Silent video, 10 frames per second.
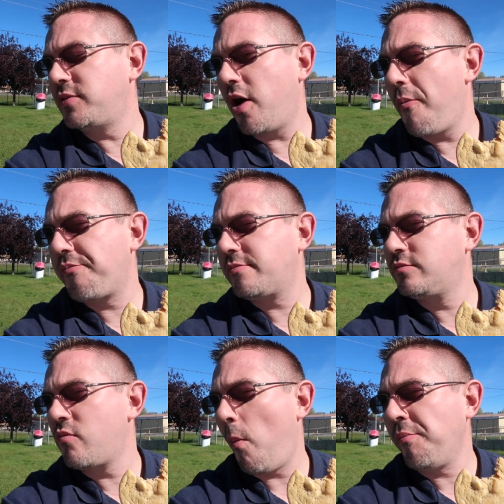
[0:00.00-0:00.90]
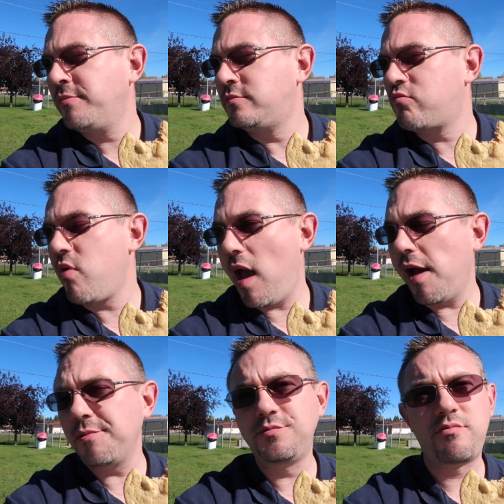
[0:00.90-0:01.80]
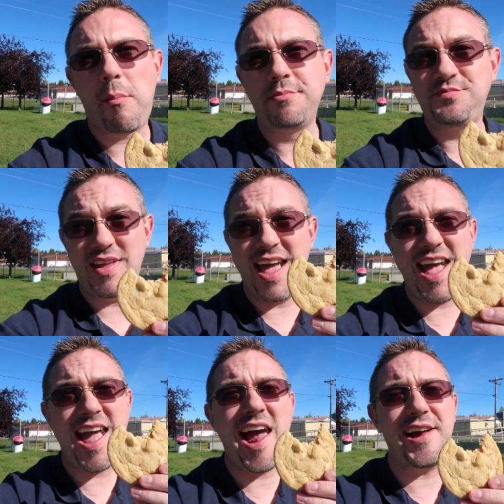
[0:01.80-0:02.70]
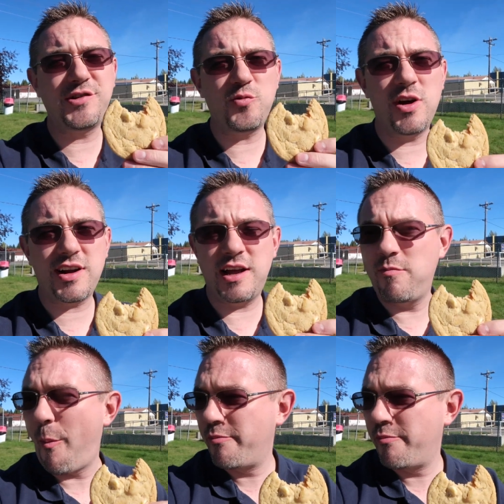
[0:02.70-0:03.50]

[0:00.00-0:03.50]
No? Yeah? Hey, it's working.